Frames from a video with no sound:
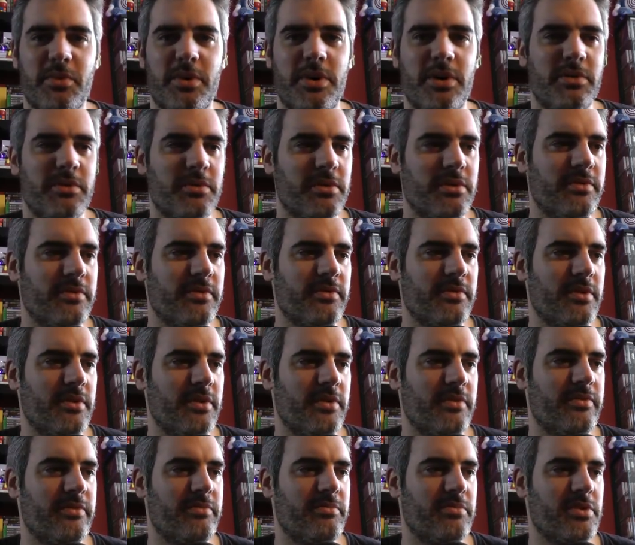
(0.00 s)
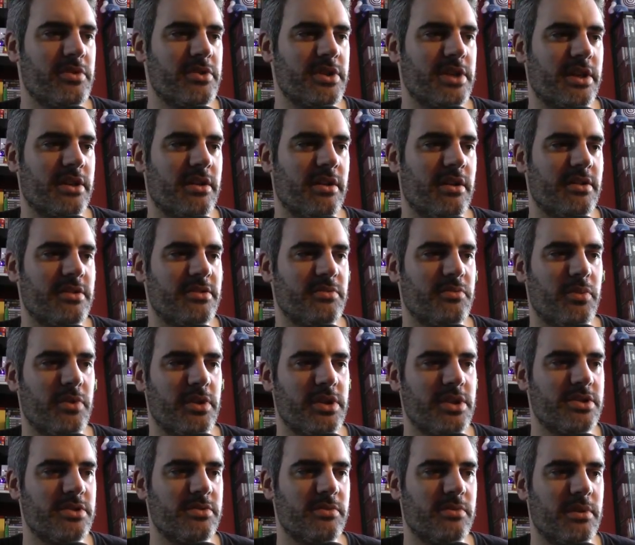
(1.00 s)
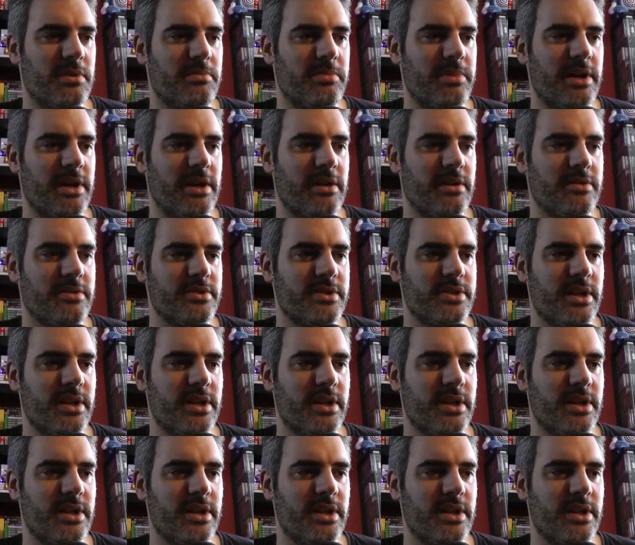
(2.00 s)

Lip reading: world of project cars and what it's all about.